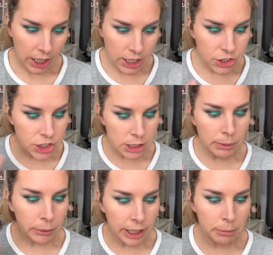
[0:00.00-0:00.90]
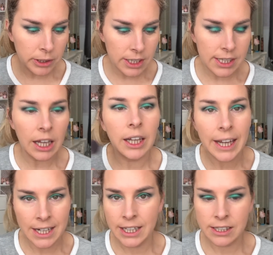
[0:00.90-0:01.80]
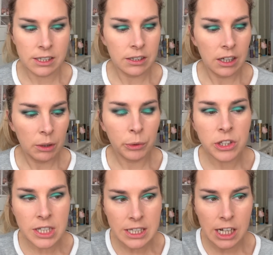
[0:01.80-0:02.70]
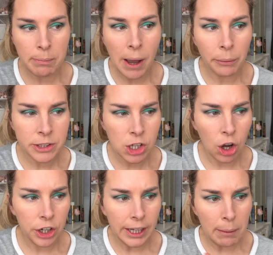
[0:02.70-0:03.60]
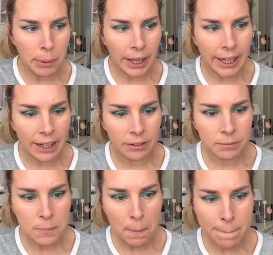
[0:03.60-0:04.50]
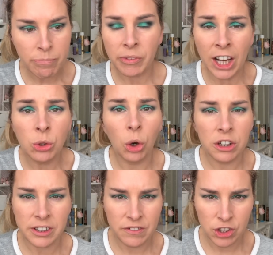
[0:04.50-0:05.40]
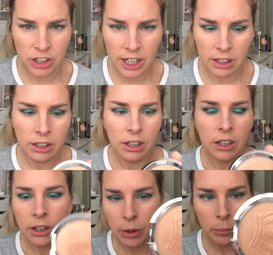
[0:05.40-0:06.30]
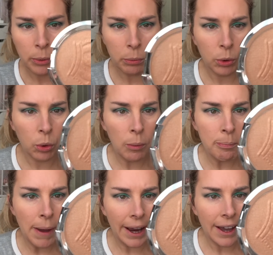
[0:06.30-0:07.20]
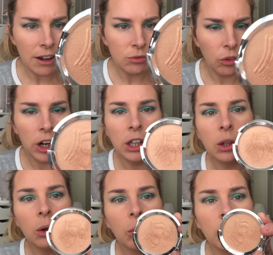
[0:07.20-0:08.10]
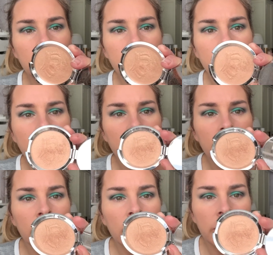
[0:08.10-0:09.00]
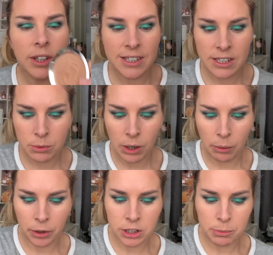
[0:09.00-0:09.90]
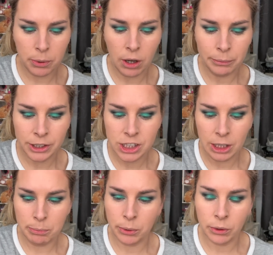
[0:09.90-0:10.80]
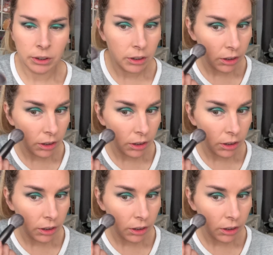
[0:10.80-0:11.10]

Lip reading: And it's just about keeping yourself in it. Once you slip out, it's hard to get back in. I know because I've done it. But we're going Becca Royal Glow. This is what I wanted to put on my cheekbone.